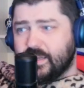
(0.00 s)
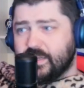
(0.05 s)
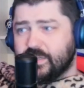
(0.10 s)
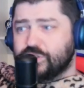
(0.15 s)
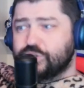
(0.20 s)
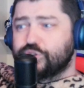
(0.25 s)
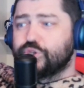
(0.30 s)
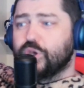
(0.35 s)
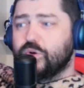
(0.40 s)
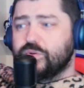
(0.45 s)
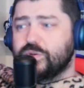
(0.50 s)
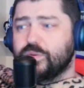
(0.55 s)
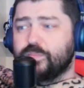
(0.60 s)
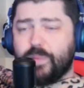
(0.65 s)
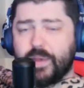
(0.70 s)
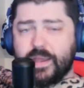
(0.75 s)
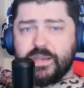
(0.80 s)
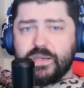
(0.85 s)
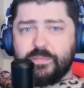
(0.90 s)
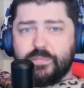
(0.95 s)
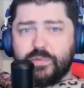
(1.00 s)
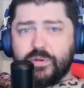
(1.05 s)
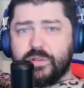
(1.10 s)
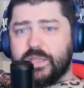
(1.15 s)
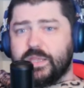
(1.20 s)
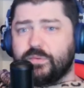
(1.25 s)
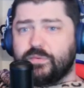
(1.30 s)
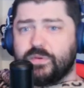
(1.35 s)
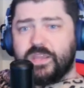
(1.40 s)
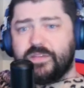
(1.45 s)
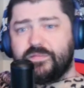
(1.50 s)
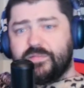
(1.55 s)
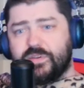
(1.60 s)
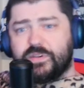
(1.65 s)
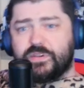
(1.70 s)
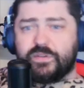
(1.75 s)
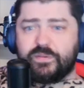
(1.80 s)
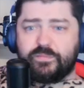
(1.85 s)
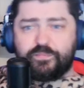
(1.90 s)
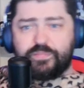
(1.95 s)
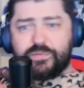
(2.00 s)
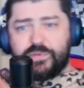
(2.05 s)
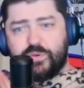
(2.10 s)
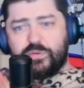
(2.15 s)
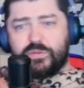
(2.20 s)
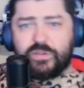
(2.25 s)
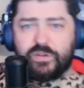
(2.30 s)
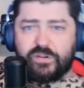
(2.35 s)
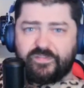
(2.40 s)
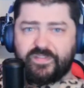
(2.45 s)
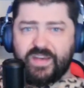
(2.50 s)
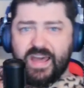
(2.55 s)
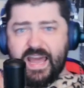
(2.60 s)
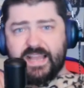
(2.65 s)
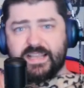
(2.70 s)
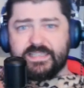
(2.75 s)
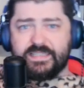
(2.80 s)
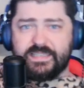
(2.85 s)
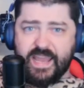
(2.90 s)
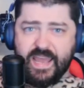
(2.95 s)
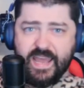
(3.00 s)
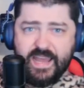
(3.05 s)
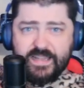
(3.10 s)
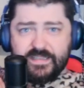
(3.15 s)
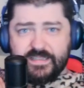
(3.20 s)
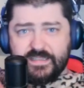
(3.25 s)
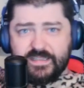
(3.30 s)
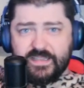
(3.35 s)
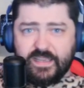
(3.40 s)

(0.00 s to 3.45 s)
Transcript: So dependable, he would even do a little vax dance.